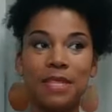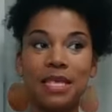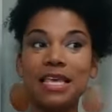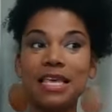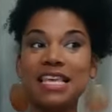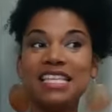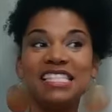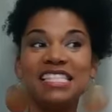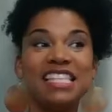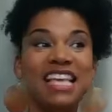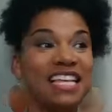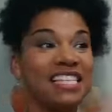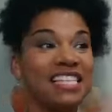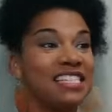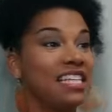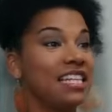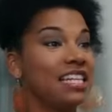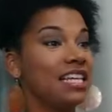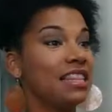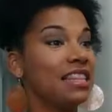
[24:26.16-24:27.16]
Is that
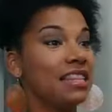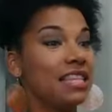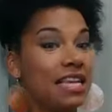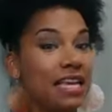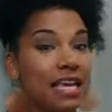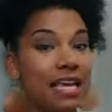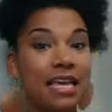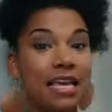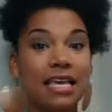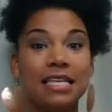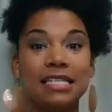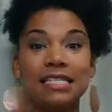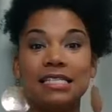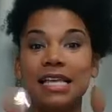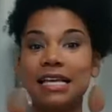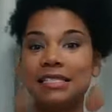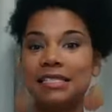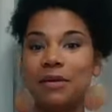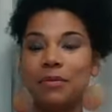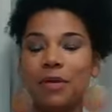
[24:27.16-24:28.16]
still a thing? Is
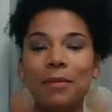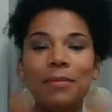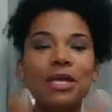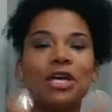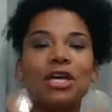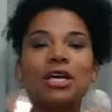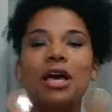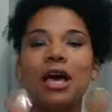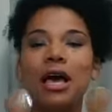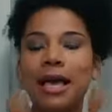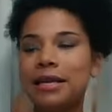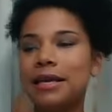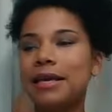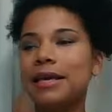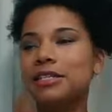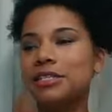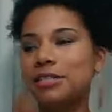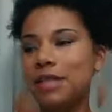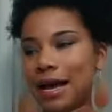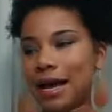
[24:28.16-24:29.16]
that something? I mean,
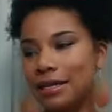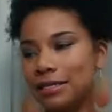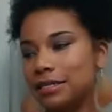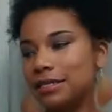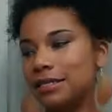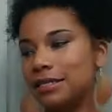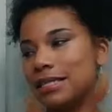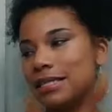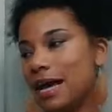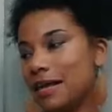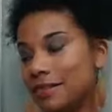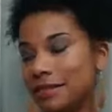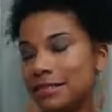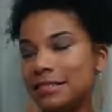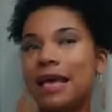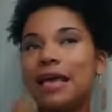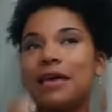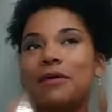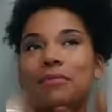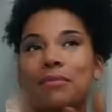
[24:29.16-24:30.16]
and not to, it's not the
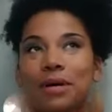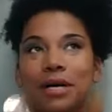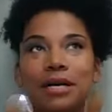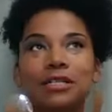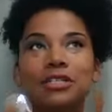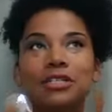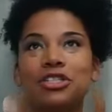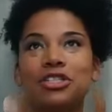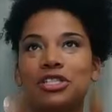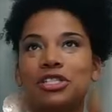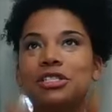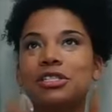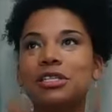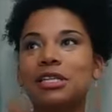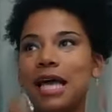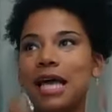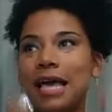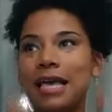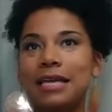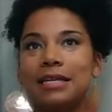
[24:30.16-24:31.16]
same, but just to
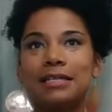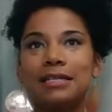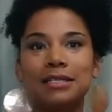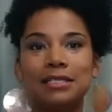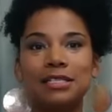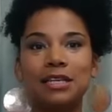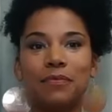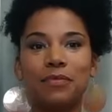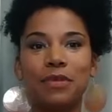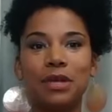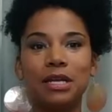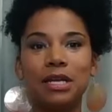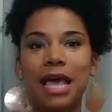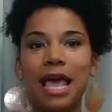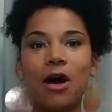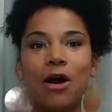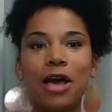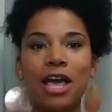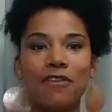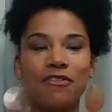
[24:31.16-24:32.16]
liken it to something.
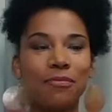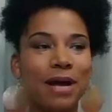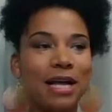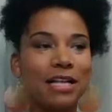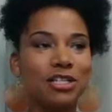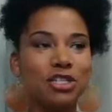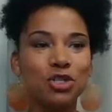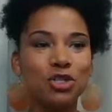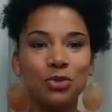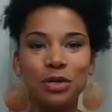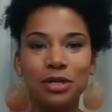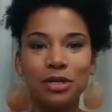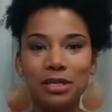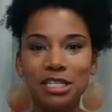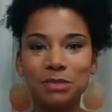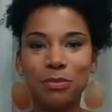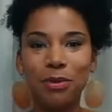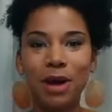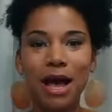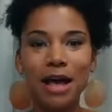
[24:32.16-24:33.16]
Now everybody's doing these
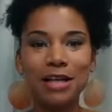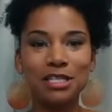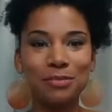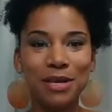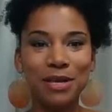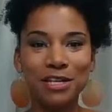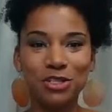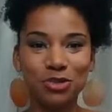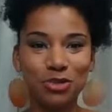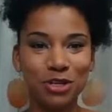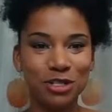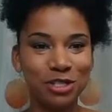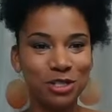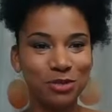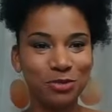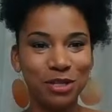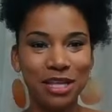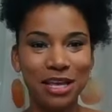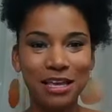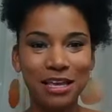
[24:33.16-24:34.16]
bridesmaids dresses
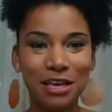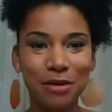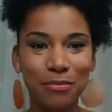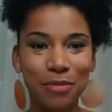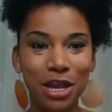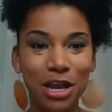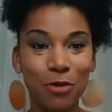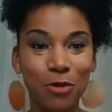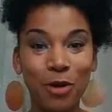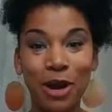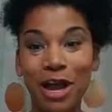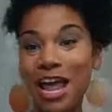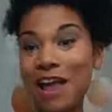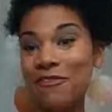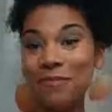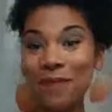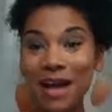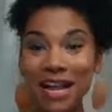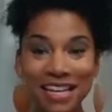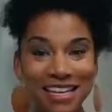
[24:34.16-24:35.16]
when they get married, where
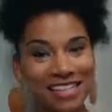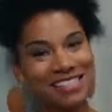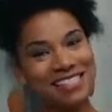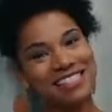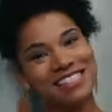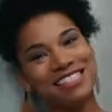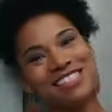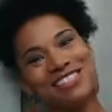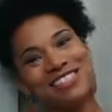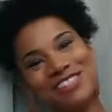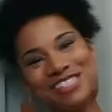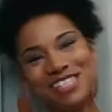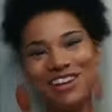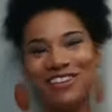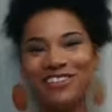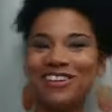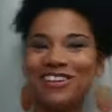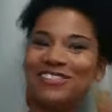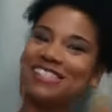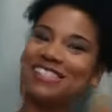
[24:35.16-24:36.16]
everybody gets to choose their
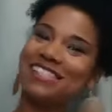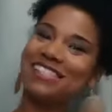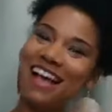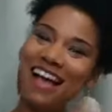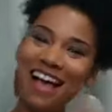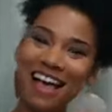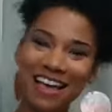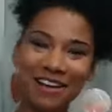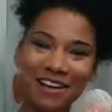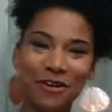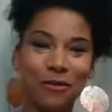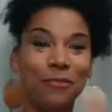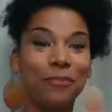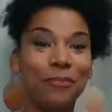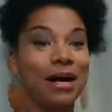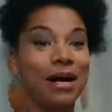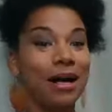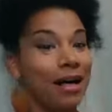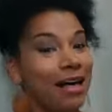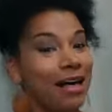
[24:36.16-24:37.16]
own style,
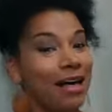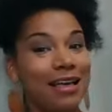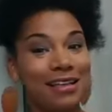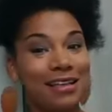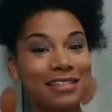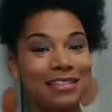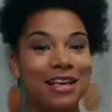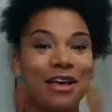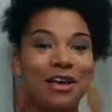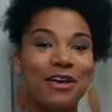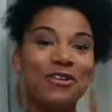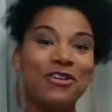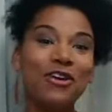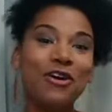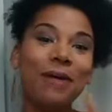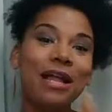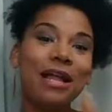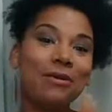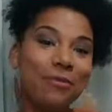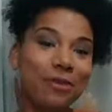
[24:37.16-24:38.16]
because
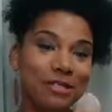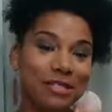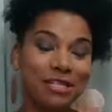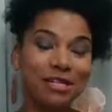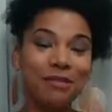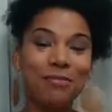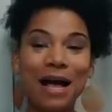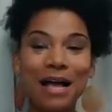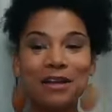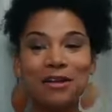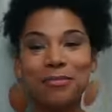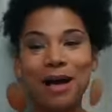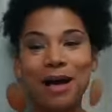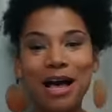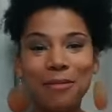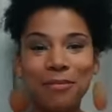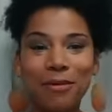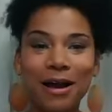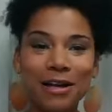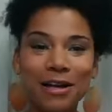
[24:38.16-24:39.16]
nobody wants anybody to buy
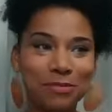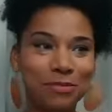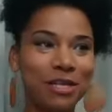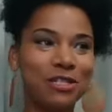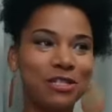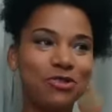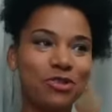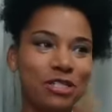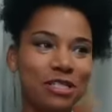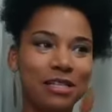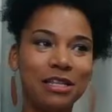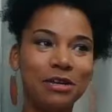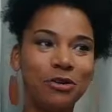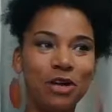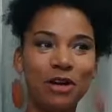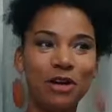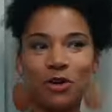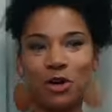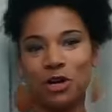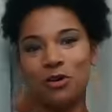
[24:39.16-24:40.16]
a bridesmaid's dress that they're
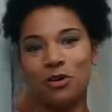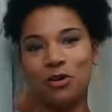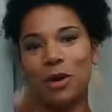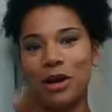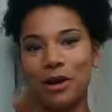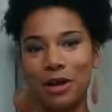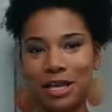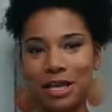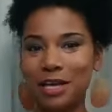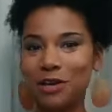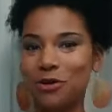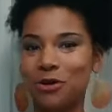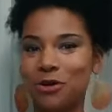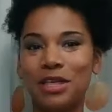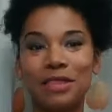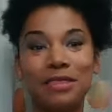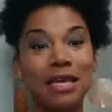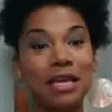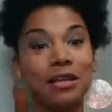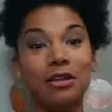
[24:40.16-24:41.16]
never going to wear again, or
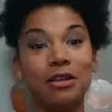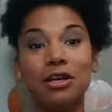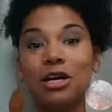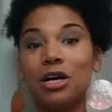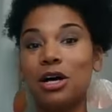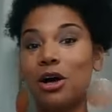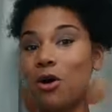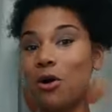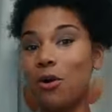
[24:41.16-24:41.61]
that they look.